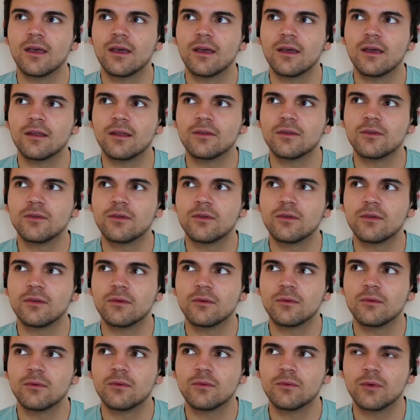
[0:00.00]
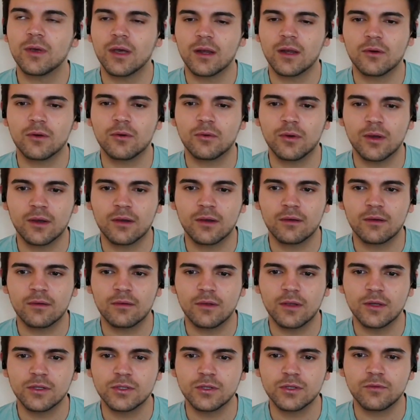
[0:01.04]
And we had a quick
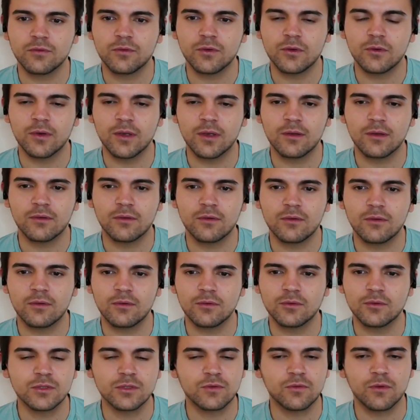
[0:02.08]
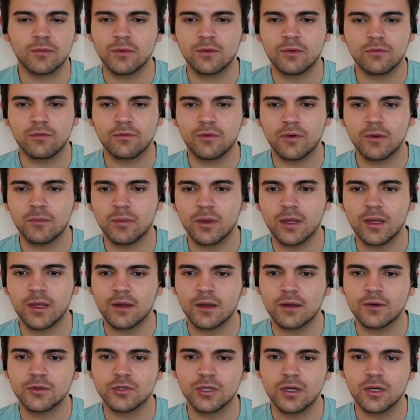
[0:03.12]
interview, and just from the very
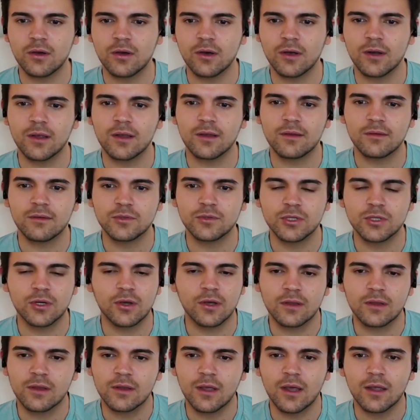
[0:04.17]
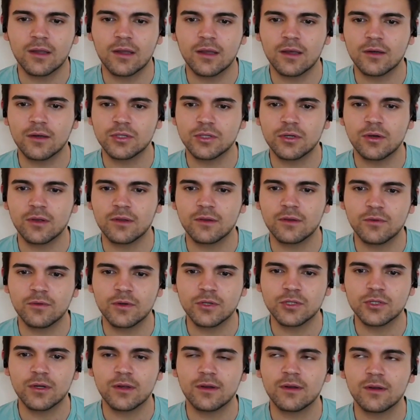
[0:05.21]
beginning, she got it. She got the idea. She got the
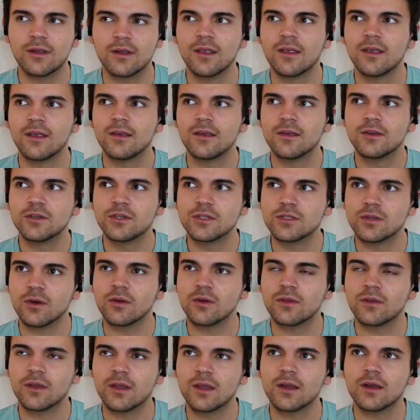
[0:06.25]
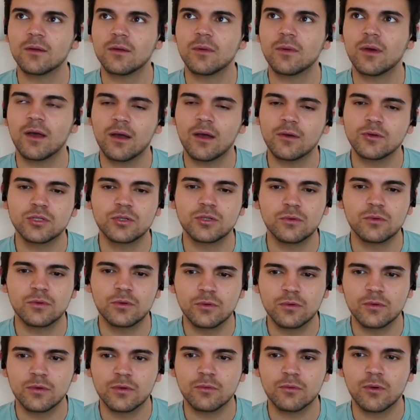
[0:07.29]
vision. She started thinking about how she would
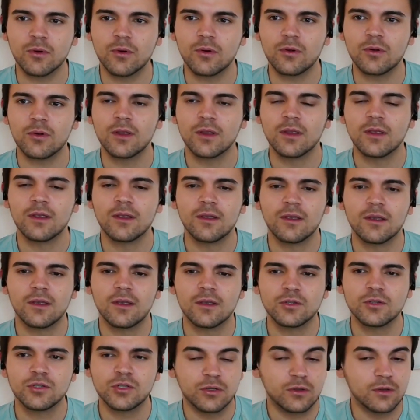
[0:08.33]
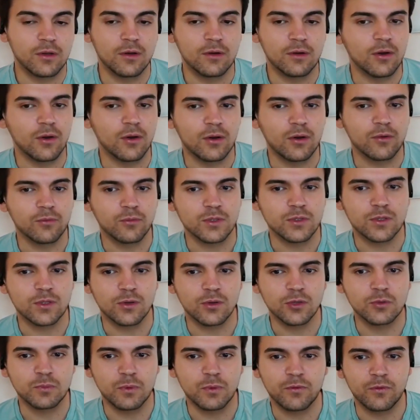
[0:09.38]
do the role. She did a lot of
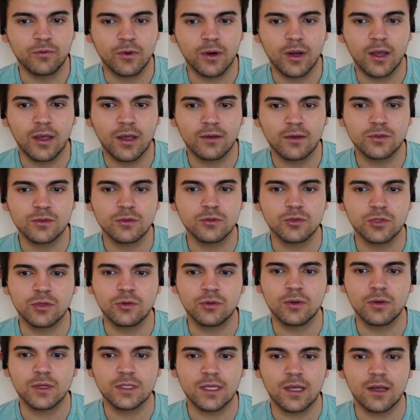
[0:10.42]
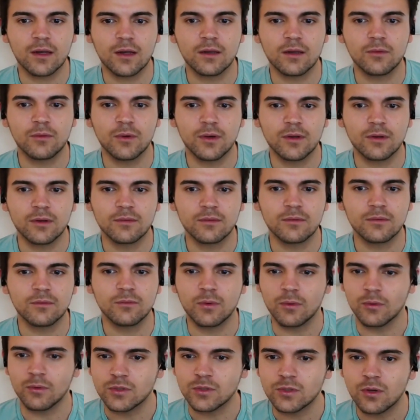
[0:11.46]
research beforehand, so she knew exactly what
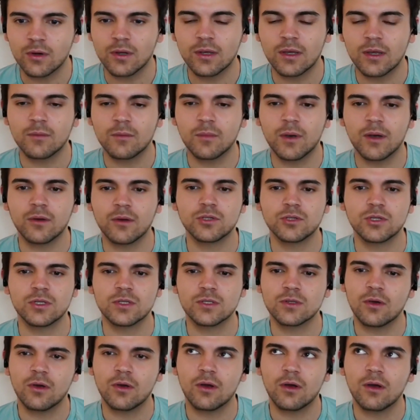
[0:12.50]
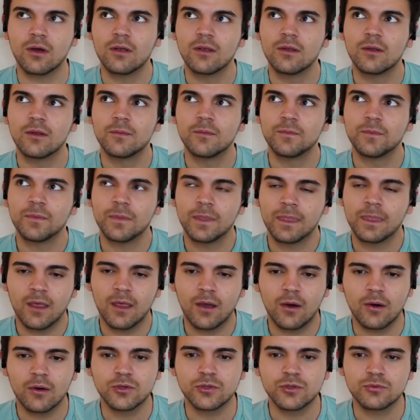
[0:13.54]
we were talking about. She saw
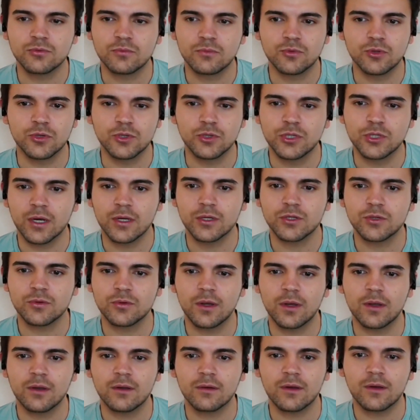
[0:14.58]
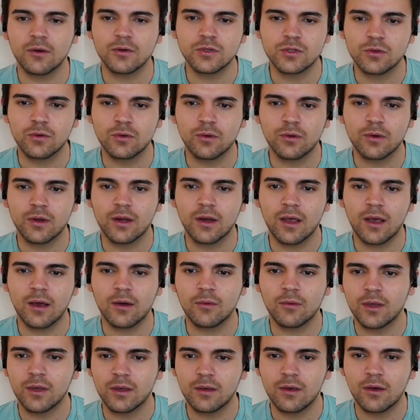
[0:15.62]
our trajectory and our story and
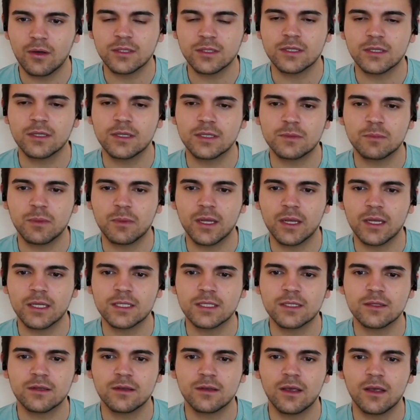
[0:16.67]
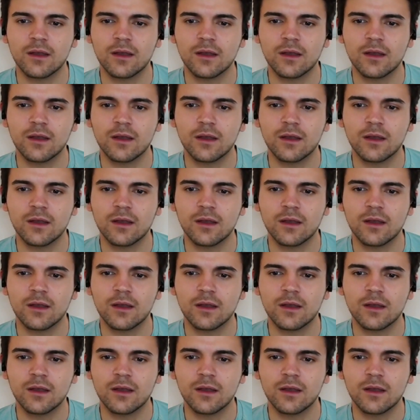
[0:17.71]
how we got to this place.